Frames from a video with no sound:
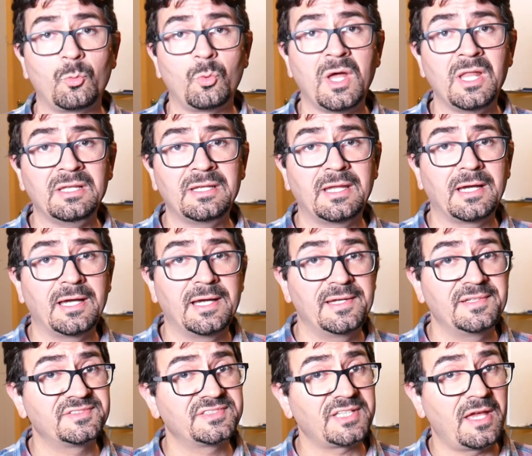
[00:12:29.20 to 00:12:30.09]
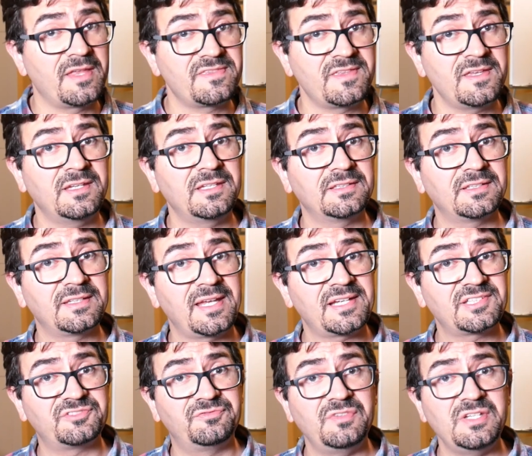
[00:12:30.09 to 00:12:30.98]
Well guys, I think in the
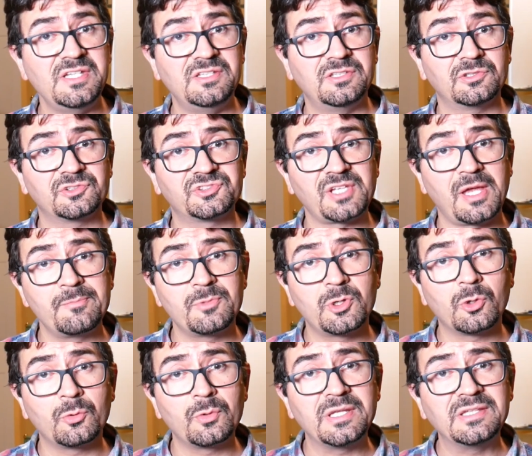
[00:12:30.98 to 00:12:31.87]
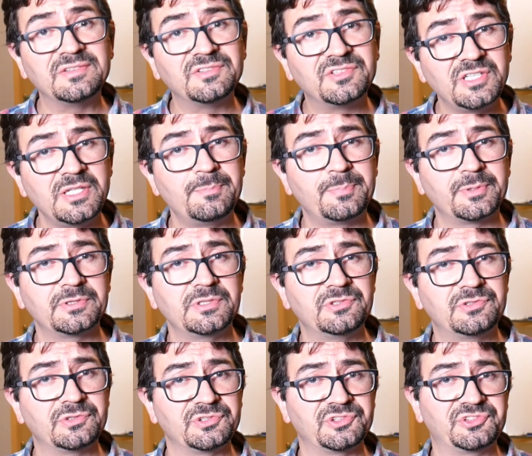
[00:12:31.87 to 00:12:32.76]
next videos I'm going deeper
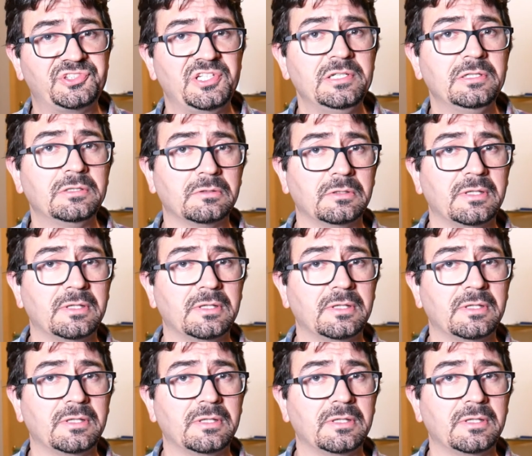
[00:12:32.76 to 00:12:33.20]
into the single